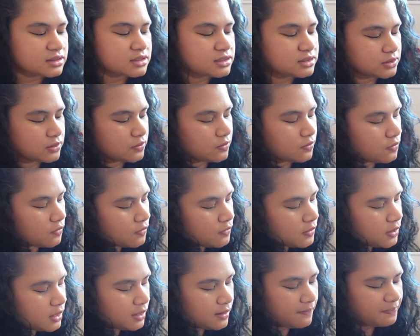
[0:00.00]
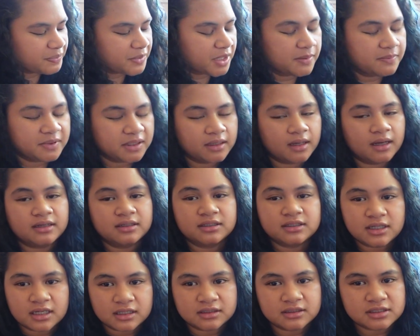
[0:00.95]
So I mean I
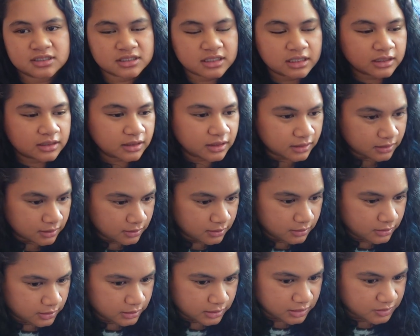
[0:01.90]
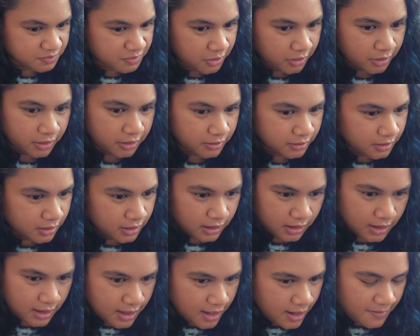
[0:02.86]
understand that his part,
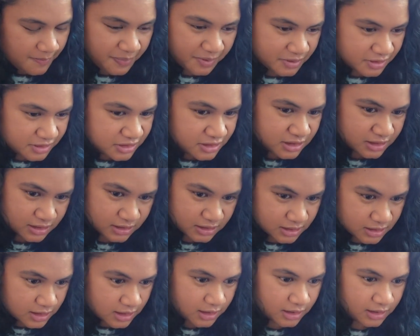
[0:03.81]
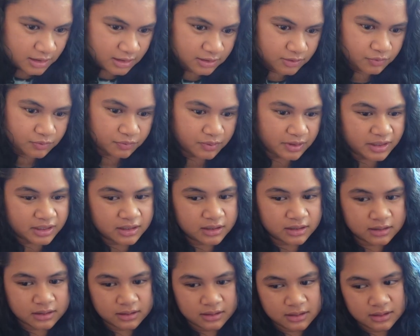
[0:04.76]
but it's just the
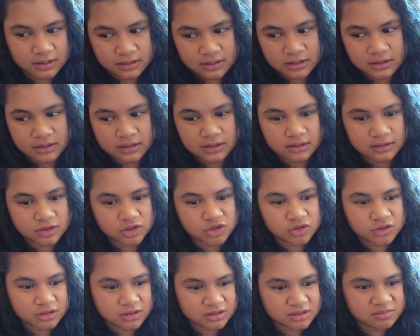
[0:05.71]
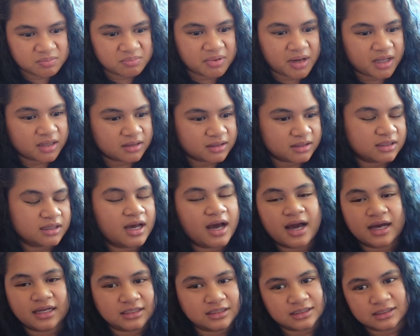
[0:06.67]
way he treats Belly
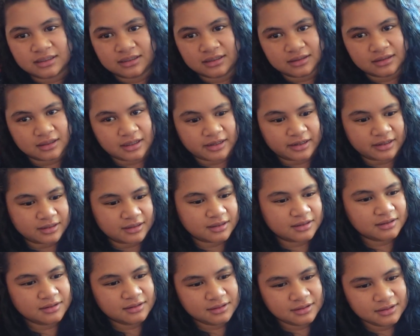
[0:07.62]
I didn't like.